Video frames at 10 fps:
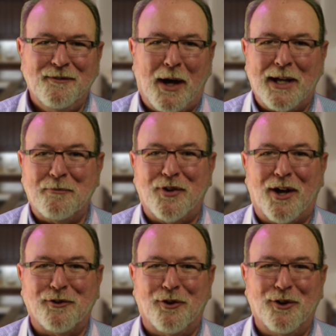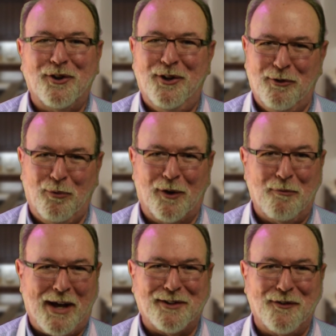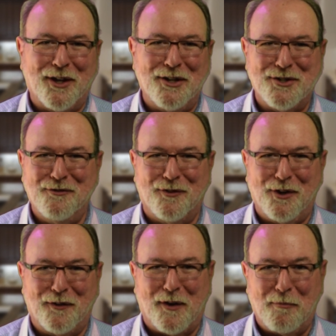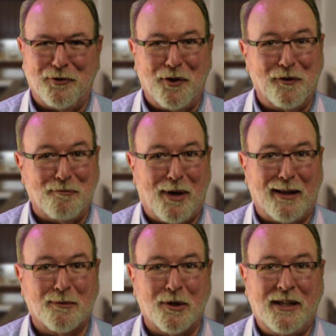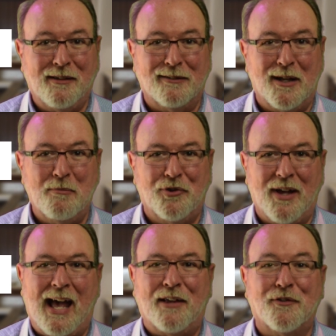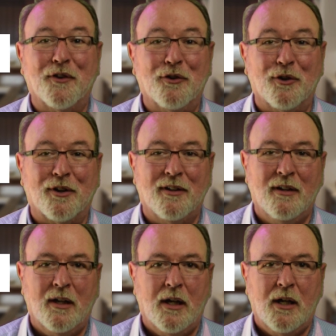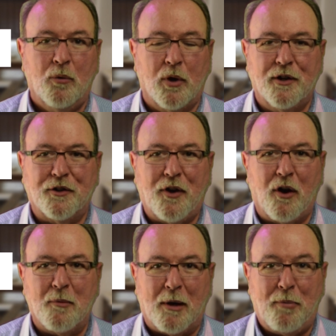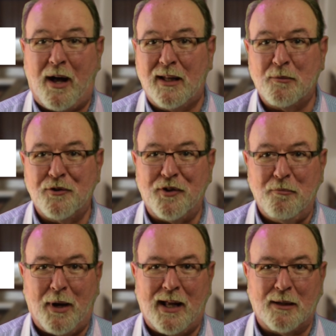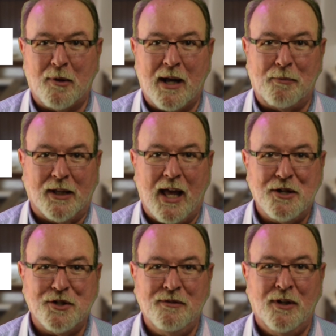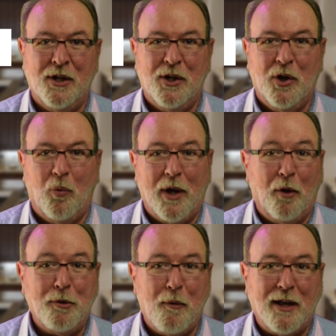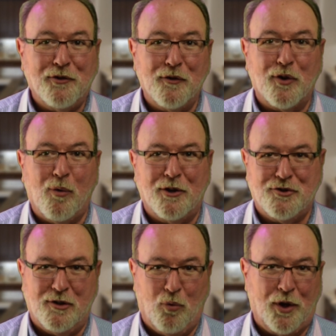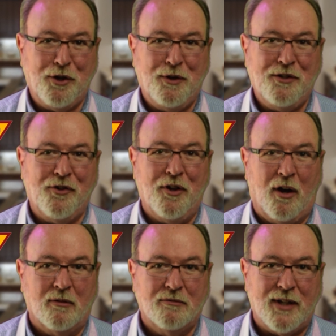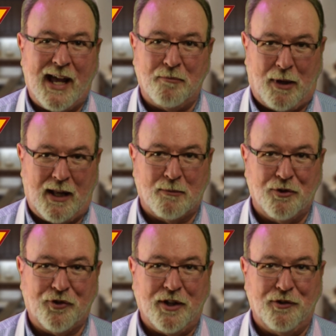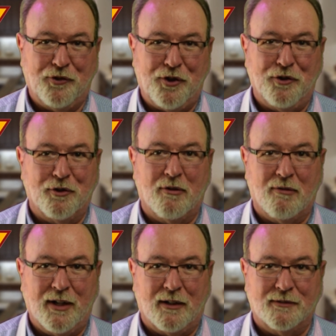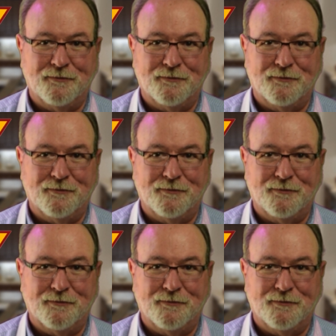Hi, I'm Todd Cook. Welcome back to the kitchen for another episode of Polymer E-Club's Ask the Cook. We're here to talk about polymers and polymer application. We help you answer the question, what do you need to know to add polymer skills to your career?